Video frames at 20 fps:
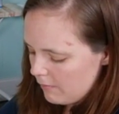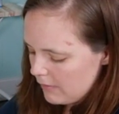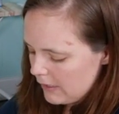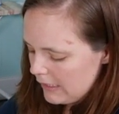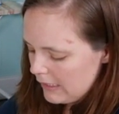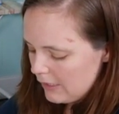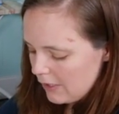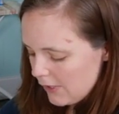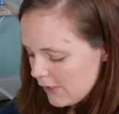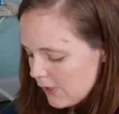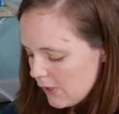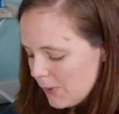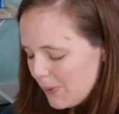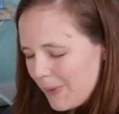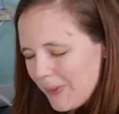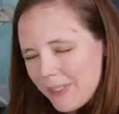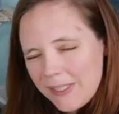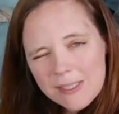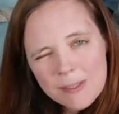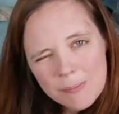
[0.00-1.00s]
It also
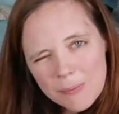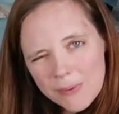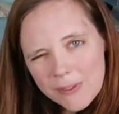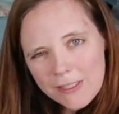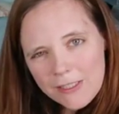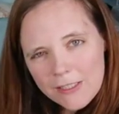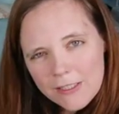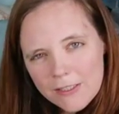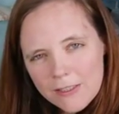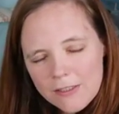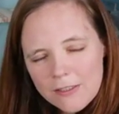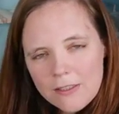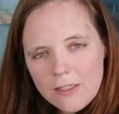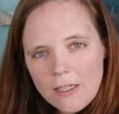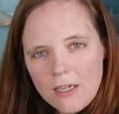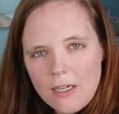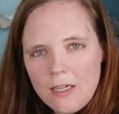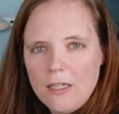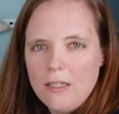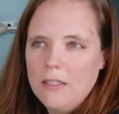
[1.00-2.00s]
looks prettier.
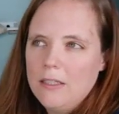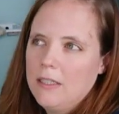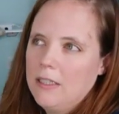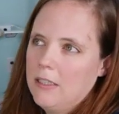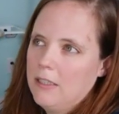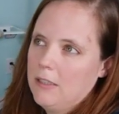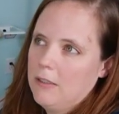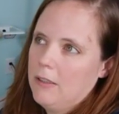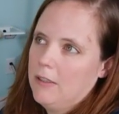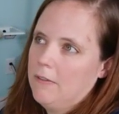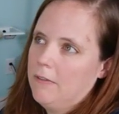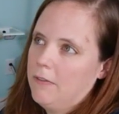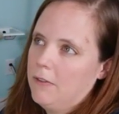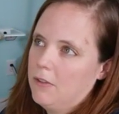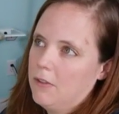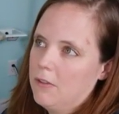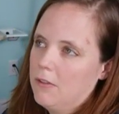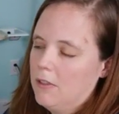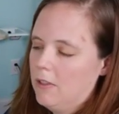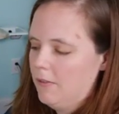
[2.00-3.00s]
If
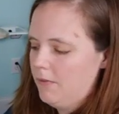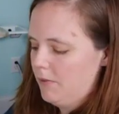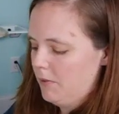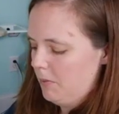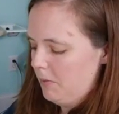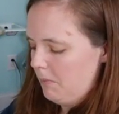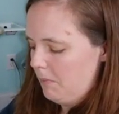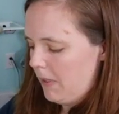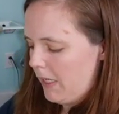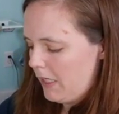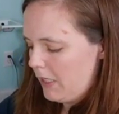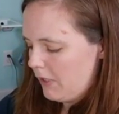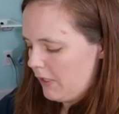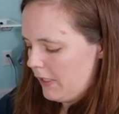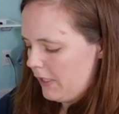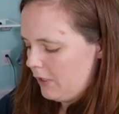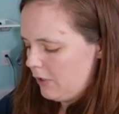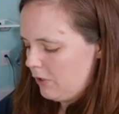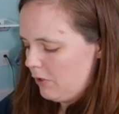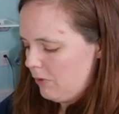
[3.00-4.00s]
you're
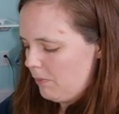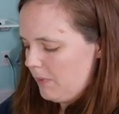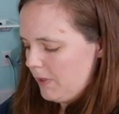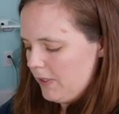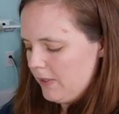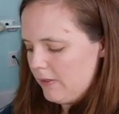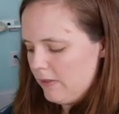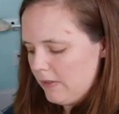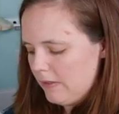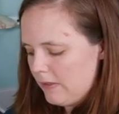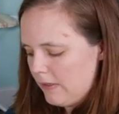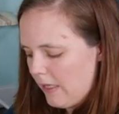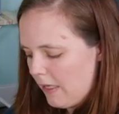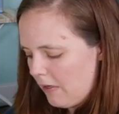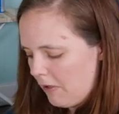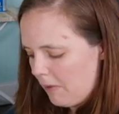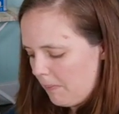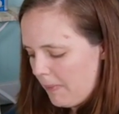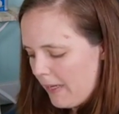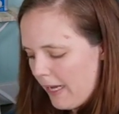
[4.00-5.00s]
mitering 2 pieces that
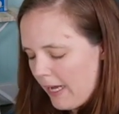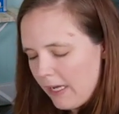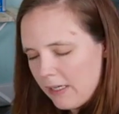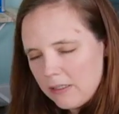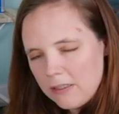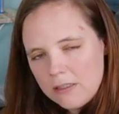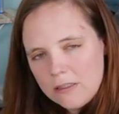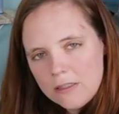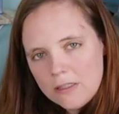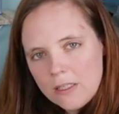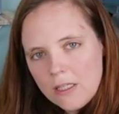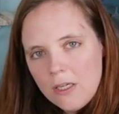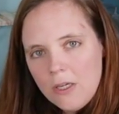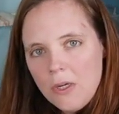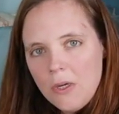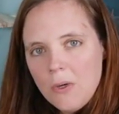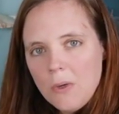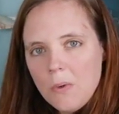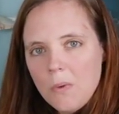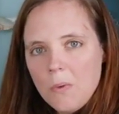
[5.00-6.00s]
are patterned,
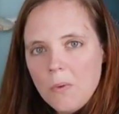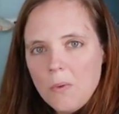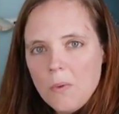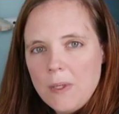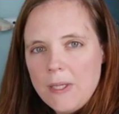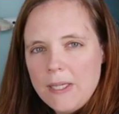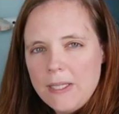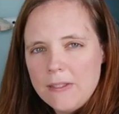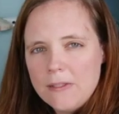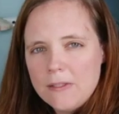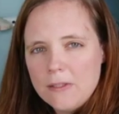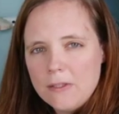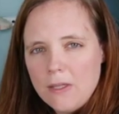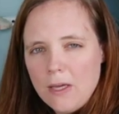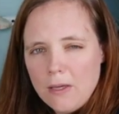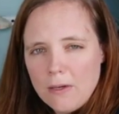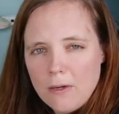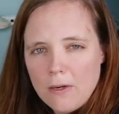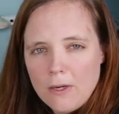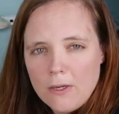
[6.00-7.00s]
it's a
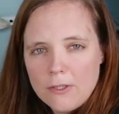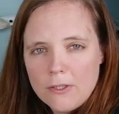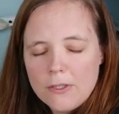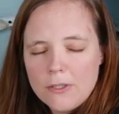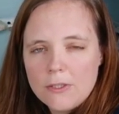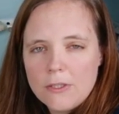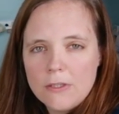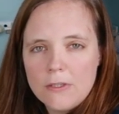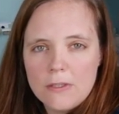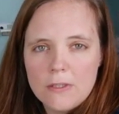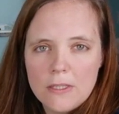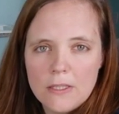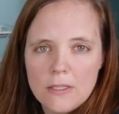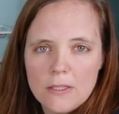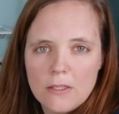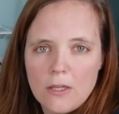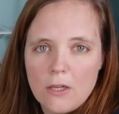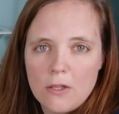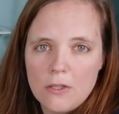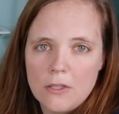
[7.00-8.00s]
lot harder to see it
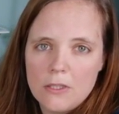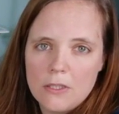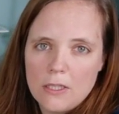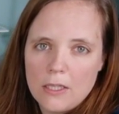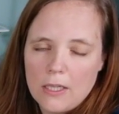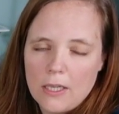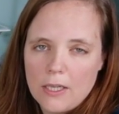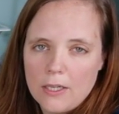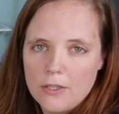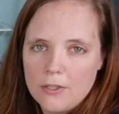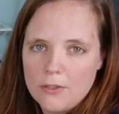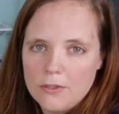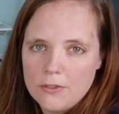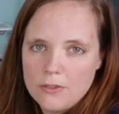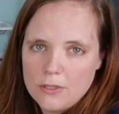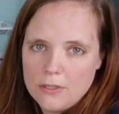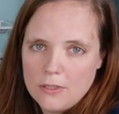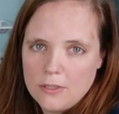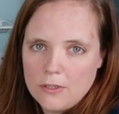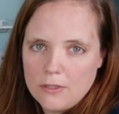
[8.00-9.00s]
on the diagonal
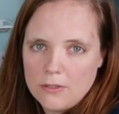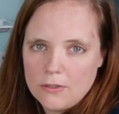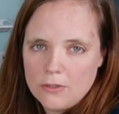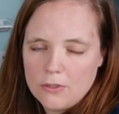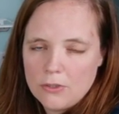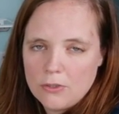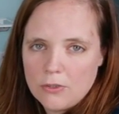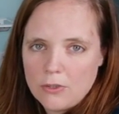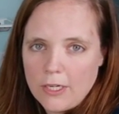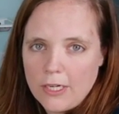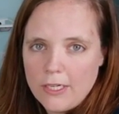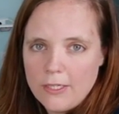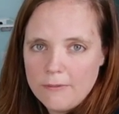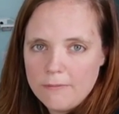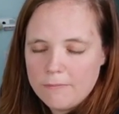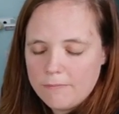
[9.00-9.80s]
than on the straight.